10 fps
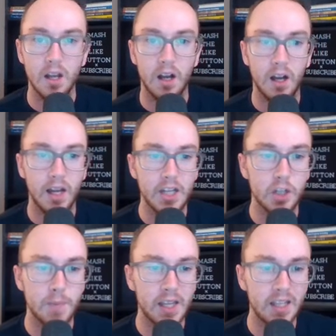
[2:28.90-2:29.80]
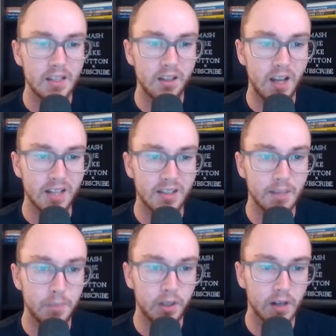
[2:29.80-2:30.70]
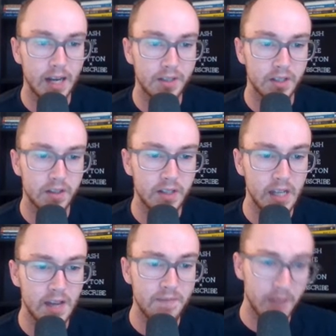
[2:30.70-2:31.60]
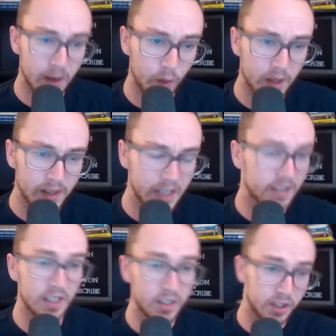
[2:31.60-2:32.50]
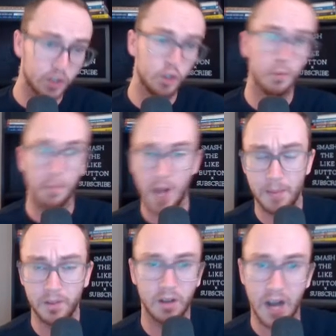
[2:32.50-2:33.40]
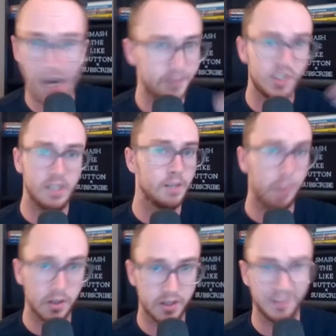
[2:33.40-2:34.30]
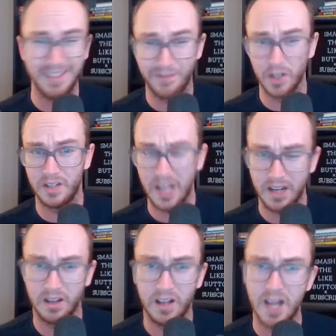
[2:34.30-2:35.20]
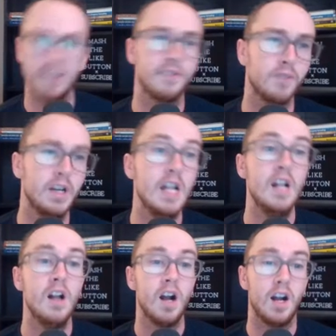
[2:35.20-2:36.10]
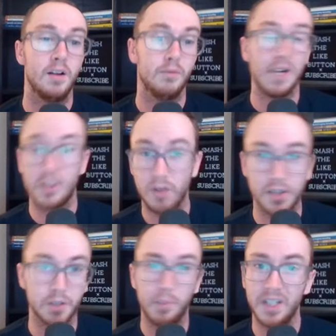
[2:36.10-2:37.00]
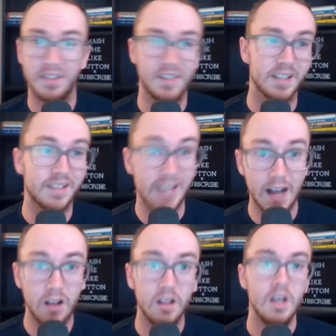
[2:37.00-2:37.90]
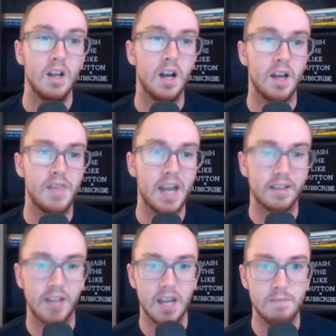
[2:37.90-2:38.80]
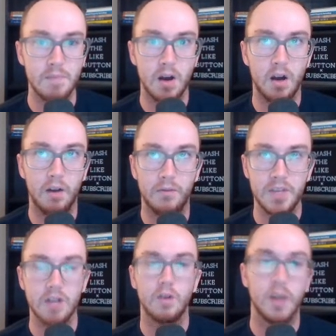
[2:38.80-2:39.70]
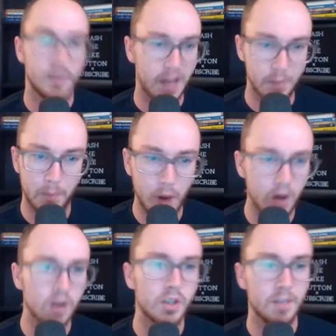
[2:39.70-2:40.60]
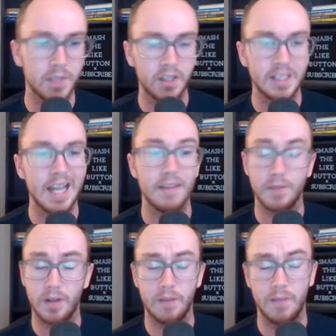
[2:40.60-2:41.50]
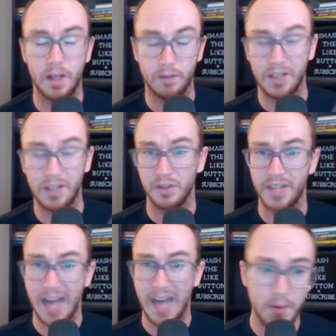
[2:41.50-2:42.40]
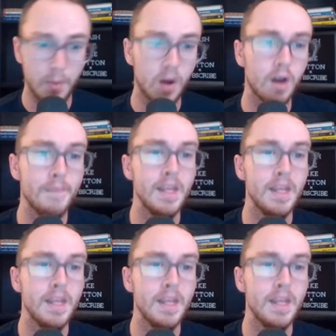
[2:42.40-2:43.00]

uh, and just make things a lot simpler, as you can see. And and one thing, this is super popular. I've seen it personally firsthand in a lot of different uh, restaurants or places that sell uh, that type of you know a type of bar or something like that uh, restaurants that have a bar